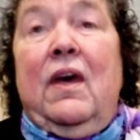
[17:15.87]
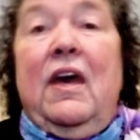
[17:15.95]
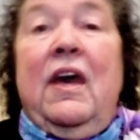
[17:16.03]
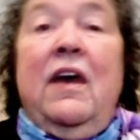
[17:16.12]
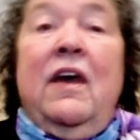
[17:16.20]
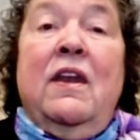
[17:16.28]

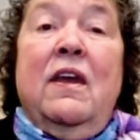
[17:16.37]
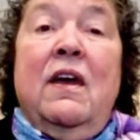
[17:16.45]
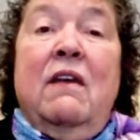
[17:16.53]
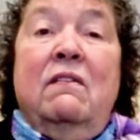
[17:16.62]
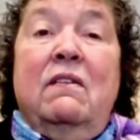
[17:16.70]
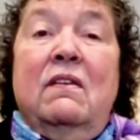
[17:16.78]
And
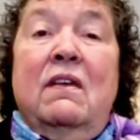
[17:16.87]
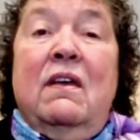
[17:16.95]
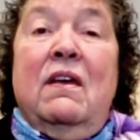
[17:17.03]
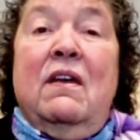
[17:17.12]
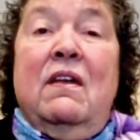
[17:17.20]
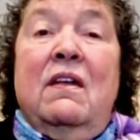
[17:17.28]
as
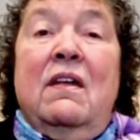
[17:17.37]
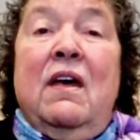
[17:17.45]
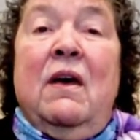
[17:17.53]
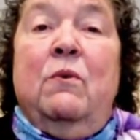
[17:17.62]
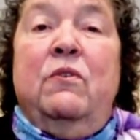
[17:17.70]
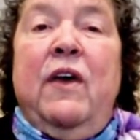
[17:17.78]

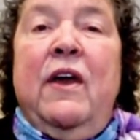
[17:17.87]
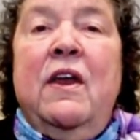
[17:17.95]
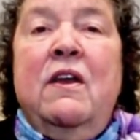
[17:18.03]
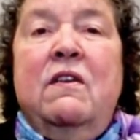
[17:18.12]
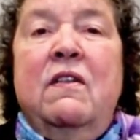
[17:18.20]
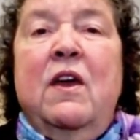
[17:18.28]
I was
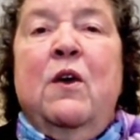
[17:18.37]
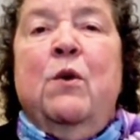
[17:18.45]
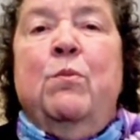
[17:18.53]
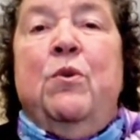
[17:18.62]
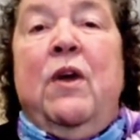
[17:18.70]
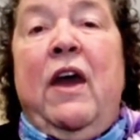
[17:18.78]
heading to the
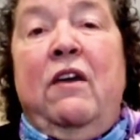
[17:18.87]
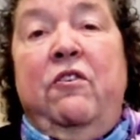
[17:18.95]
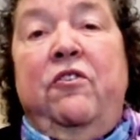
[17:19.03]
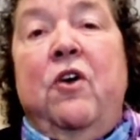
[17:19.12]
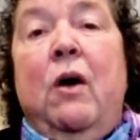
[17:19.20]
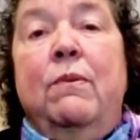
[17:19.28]
airport, I had to
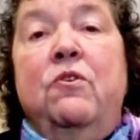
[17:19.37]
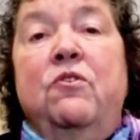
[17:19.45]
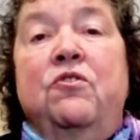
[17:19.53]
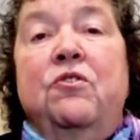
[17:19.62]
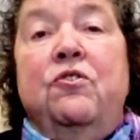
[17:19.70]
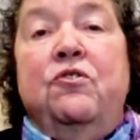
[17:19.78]
stop at the
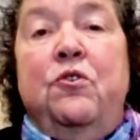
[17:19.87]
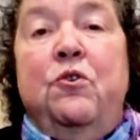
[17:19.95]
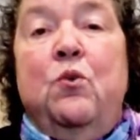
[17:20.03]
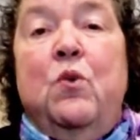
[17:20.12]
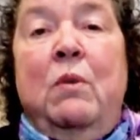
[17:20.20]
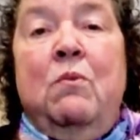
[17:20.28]
church to
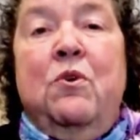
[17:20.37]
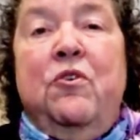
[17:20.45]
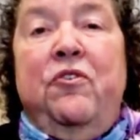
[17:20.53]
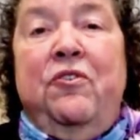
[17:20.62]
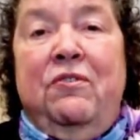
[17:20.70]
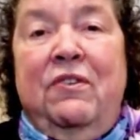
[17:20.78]
do one more
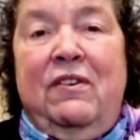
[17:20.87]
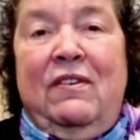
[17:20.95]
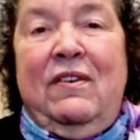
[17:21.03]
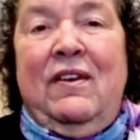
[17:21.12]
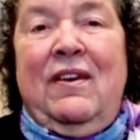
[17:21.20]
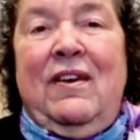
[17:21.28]

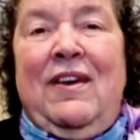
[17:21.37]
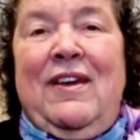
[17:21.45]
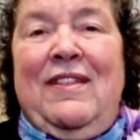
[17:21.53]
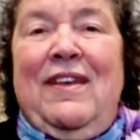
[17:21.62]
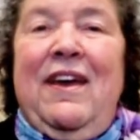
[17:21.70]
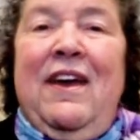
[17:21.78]
service.
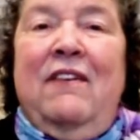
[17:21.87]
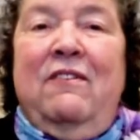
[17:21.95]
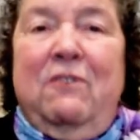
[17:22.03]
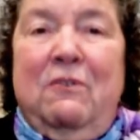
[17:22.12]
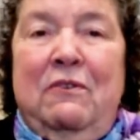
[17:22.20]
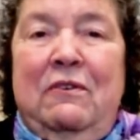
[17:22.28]
They had
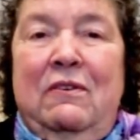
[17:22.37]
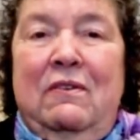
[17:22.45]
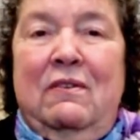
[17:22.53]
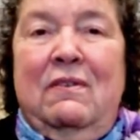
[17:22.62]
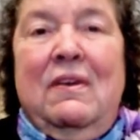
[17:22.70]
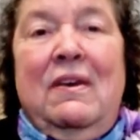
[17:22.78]

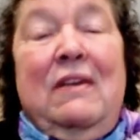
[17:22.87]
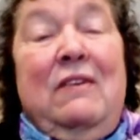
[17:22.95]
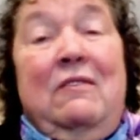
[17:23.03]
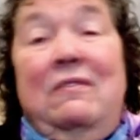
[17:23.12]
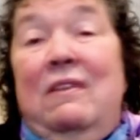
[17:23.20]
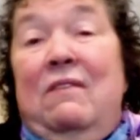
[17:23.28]
services
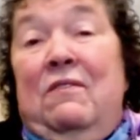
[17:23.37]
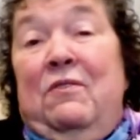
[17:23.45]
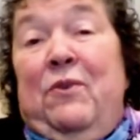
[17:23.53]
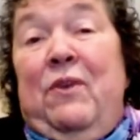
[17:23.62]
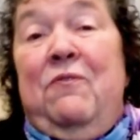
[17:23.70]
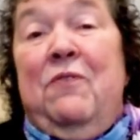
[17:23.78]

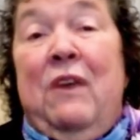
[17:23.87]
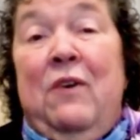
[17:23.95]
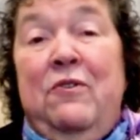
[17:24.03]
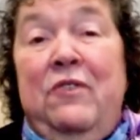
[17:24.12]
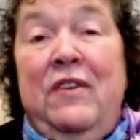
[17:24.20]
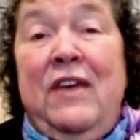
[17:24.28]
24
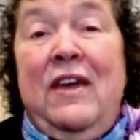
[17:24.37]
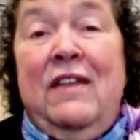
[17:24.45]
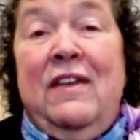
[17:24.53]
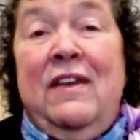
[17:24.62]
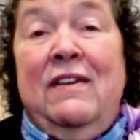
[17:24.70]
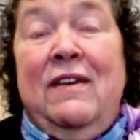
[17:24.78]
hours a day at
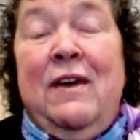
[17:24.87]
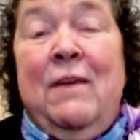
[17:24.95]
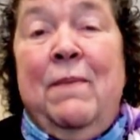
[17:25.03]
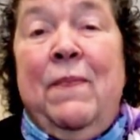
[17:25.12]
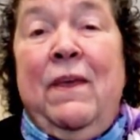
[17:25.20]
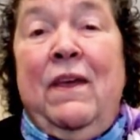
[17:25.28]
that
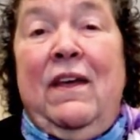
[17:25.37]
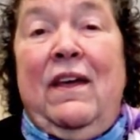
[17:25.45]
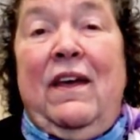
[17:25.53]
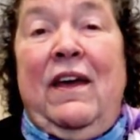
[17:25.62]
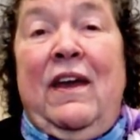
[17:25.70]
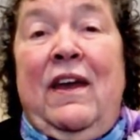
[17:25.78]
time.
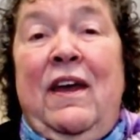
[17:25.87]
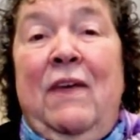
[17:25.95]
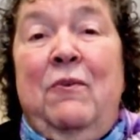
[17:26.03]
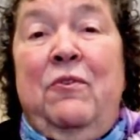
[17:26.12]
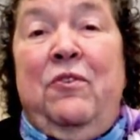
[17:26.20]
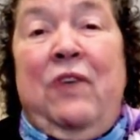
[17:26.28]
And I
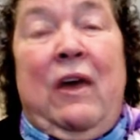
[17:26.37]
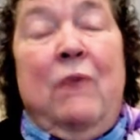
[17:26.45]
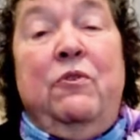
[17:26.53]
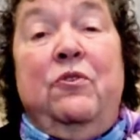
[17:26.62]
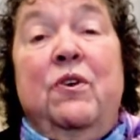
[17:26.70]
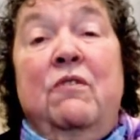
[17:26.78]
was I
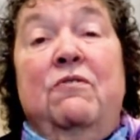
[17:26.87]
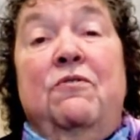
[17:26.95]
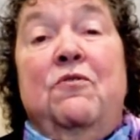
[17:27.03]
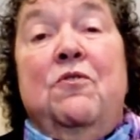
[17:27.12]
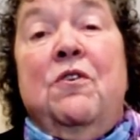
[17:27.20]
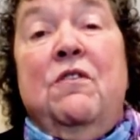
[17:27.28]
was doing
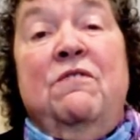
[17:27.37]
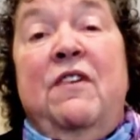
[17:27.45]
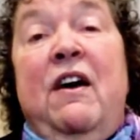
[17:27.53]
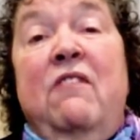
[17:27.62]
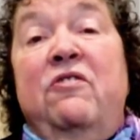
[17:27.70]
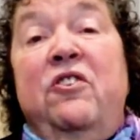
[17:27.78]
four,
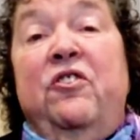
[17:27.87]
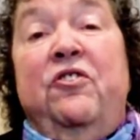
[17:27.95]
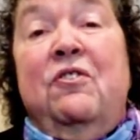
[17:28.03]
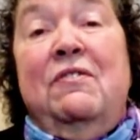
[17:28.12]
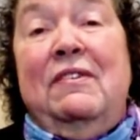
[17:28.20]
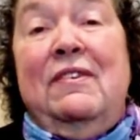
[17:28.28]
five, six
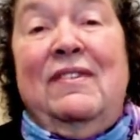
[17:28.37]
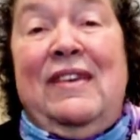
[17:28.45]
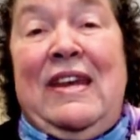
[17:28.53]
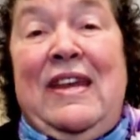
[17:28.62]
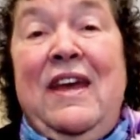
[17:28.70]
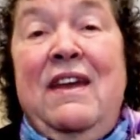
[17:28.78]
services
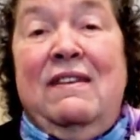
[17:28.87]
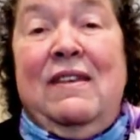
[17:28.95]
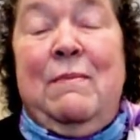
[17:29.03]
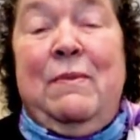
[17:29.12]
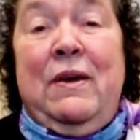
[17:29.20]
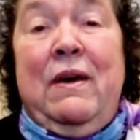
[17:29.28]
a day
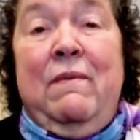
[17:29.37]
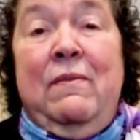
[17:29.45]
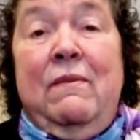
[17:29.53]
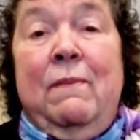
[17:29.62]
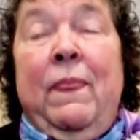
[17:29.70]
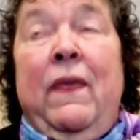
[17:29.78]
sometimes.